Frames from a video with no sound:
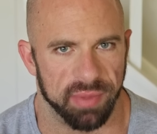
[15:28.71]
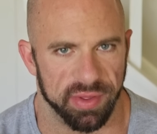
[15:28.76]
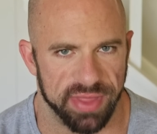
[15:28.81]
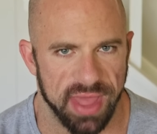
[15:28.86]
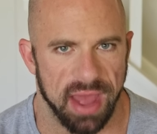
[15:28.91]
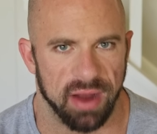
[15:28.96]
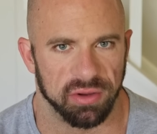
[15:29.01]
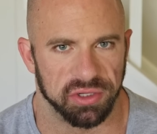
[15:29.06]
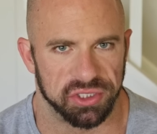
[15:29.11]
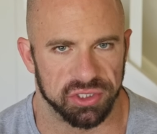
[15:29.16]
but
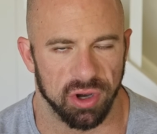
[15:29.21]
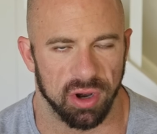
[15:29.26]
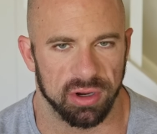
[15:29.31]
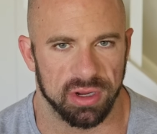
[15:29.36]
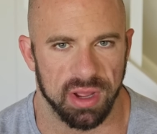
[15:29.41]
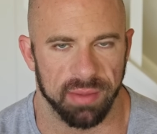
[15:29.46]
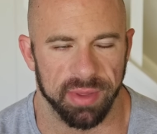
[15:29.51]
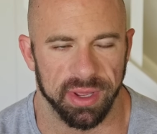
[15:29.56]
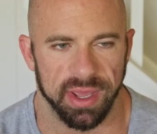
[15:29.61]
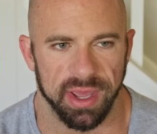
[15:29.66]
that'll
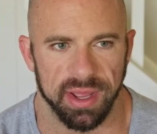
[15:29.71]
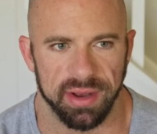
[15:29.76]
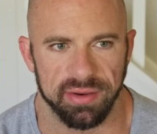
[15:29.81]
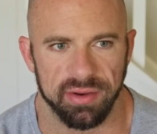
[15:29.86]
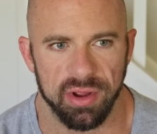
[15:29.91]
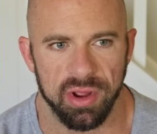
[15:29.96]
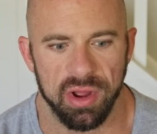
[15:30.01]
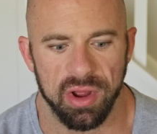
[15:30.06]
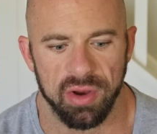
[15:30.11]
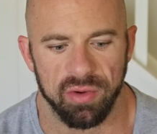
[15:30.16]
start coming
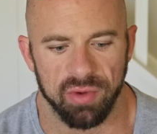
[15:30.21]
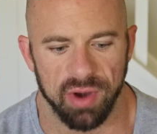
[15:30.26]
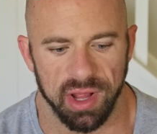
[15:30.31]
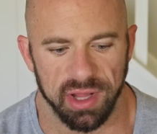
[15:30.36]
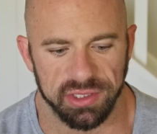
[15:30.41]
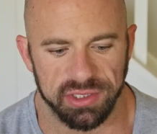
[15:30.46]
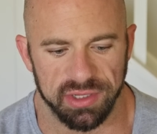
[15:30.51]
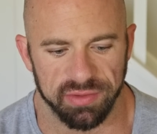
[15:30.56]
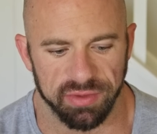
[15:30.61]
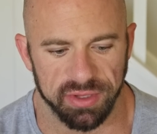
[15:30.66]
in
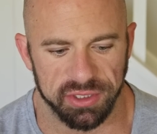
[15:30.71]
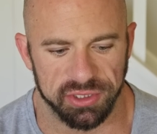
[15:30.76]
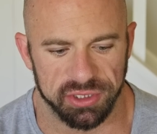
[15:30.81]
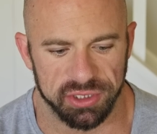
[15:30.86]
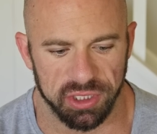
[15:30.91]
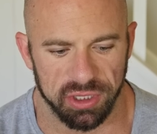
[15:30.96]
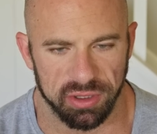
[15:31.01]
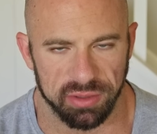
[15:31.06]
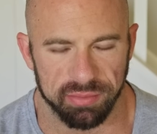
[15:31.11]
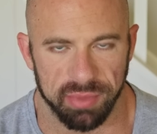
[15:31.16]
relatively
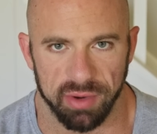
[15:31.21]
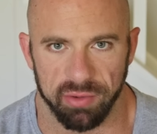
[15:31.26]
soon.